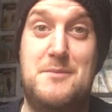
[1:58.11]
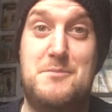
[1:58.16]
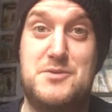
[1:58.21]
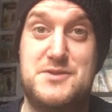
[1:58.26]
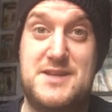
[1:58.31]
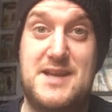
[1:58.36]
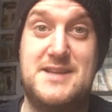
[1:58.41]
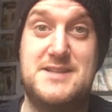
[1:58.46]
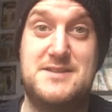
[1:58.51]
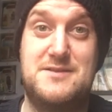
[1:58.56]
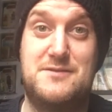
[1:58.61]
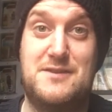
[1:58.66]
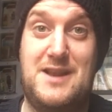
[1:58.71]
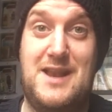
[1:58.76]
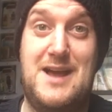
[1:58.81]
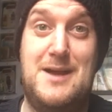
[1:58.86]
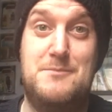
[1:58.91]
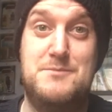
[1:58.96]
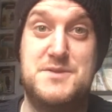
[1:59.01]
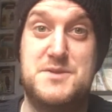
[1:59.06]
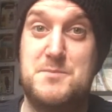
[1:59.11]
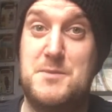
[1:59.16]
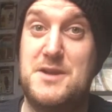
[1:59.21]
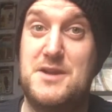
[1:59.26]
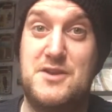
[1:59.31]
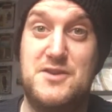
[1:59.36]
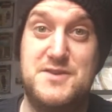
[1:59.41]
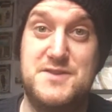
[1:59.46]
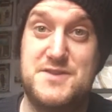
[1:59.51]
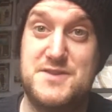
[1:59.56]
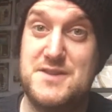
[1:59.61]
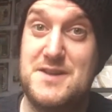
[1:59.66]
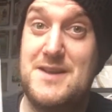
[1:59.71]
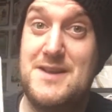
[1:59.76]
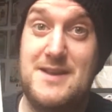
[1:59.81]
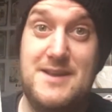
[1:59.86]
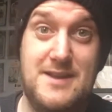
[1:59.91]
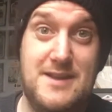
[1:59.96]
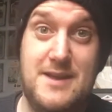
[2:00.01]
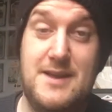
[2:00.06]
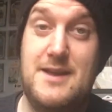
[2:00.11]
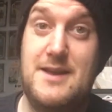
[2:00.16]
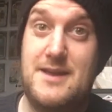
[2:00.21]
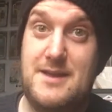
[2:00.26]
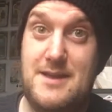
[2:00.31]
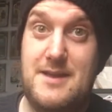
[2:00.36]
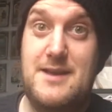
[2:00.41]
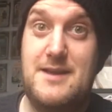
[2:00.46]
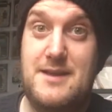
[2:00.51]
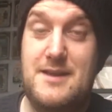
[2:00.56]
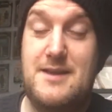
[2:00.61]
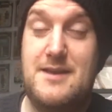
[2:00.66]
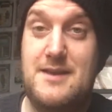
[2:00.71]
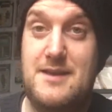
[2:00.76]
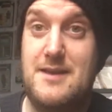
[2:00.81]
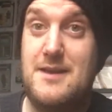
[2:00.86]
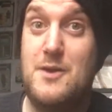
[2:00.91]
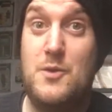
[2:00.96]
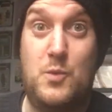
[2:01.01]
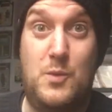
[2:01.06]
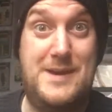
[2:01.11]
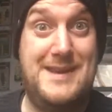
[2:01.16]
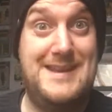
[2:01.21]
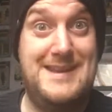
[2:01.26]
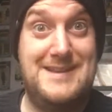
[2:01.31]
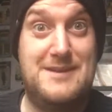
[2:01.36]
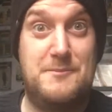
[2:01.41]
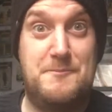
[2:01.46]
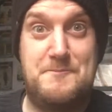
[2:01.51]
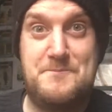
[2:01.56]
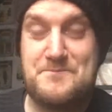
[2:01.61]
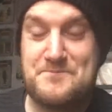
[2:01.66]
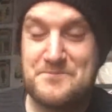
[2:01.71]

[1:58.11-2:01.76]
protective clams, because we need them.